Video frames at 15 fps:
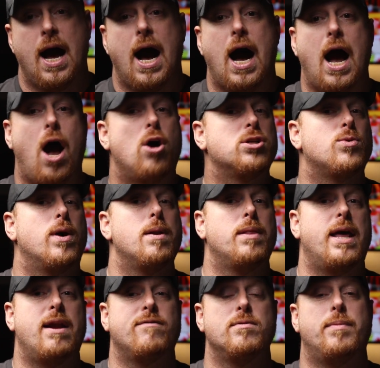I also want to
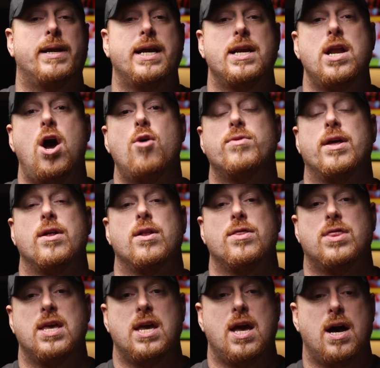let everybody know
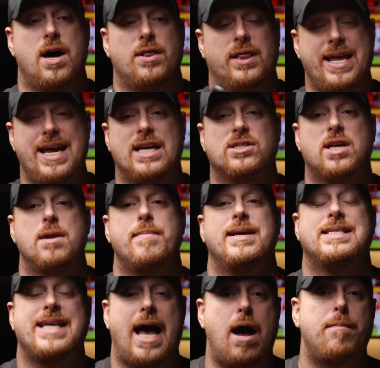that the link is going to be
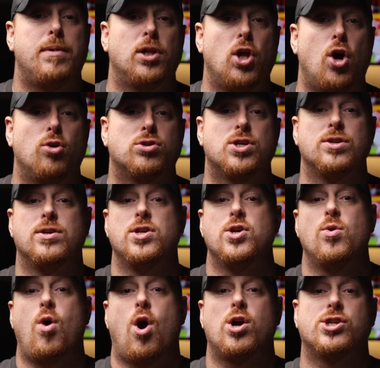down below to the
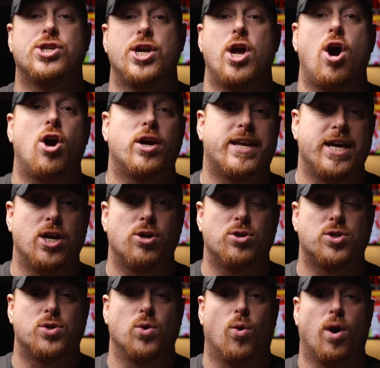new RGR gear
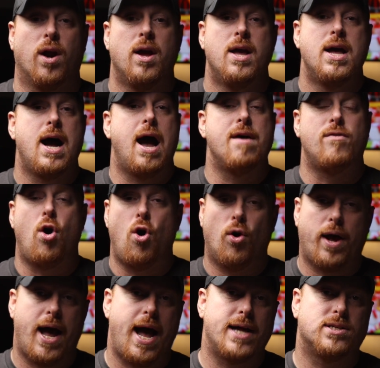store. I have all
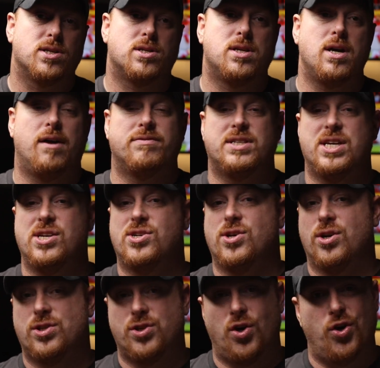kinds of stuff,
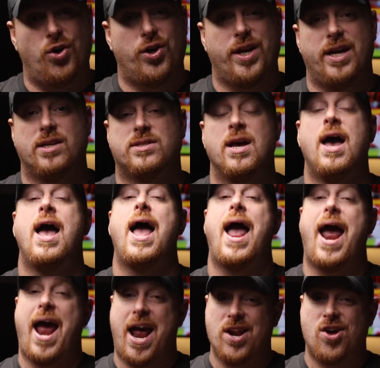t-shirts, hoodies,
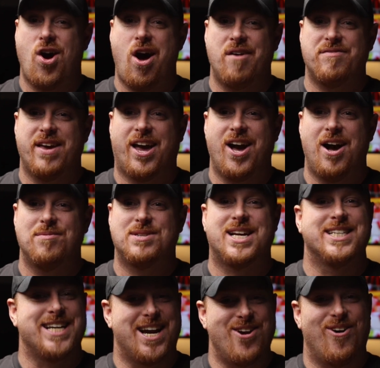and coffee cups,
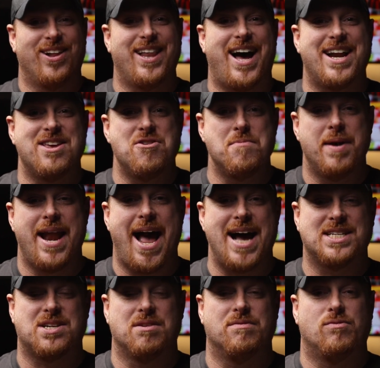because I know a lot of you have been
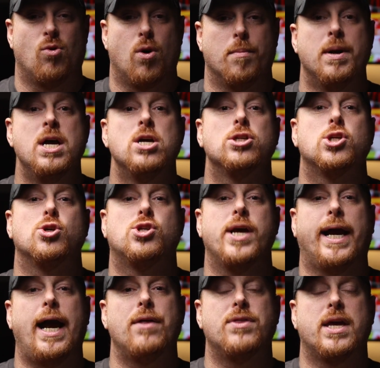asking for them. So
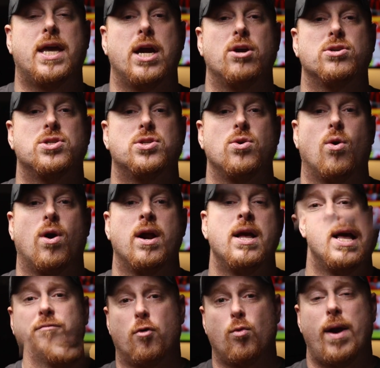check out the gear store.
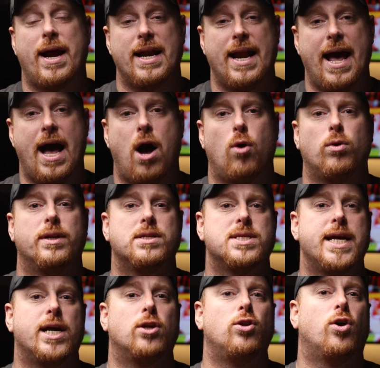For right now, let's
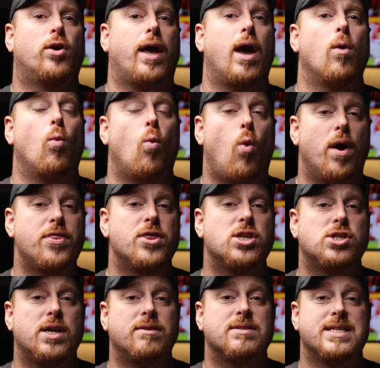take a look at what the
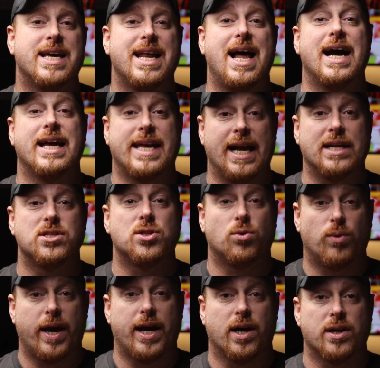Chiefs did against the
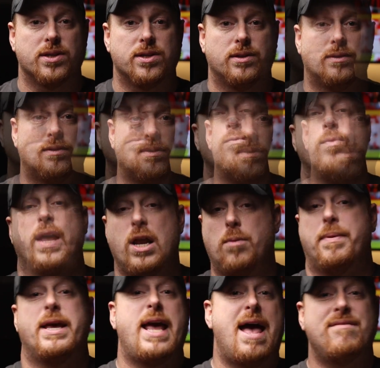Raiders. It'll
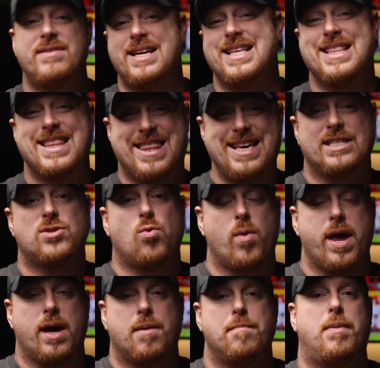be evident this
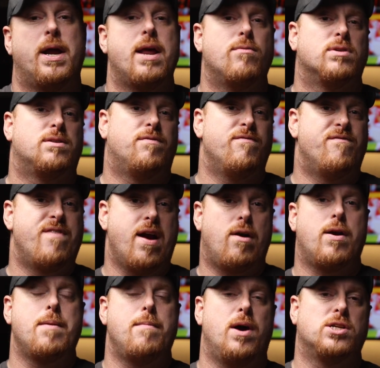week, but it was
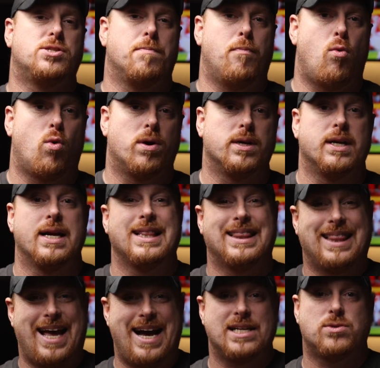very much important
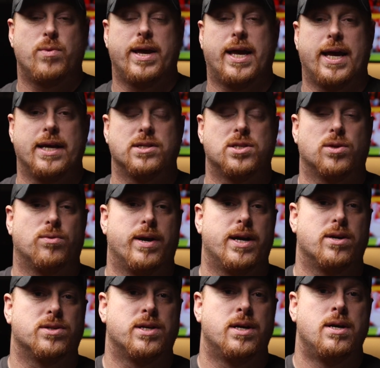last week against the
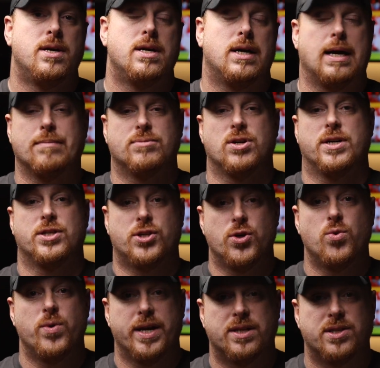Raiders. I'm sorry,
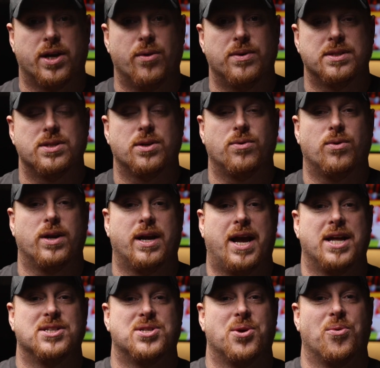2 weeks ago
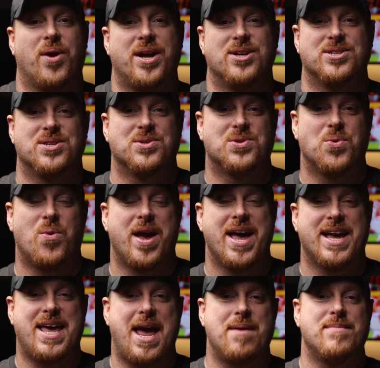against the Raiders is the way
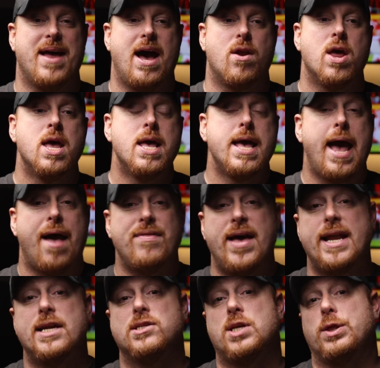it came down. And
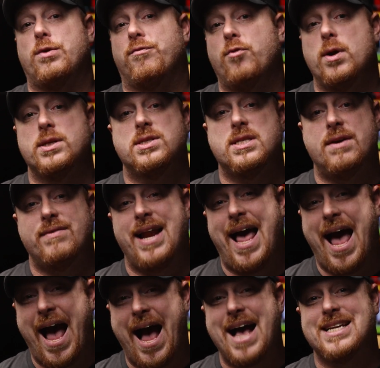that is that the front seven
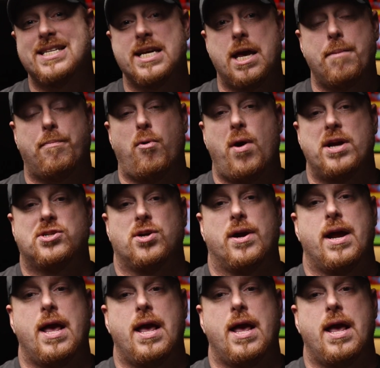has to get pressure.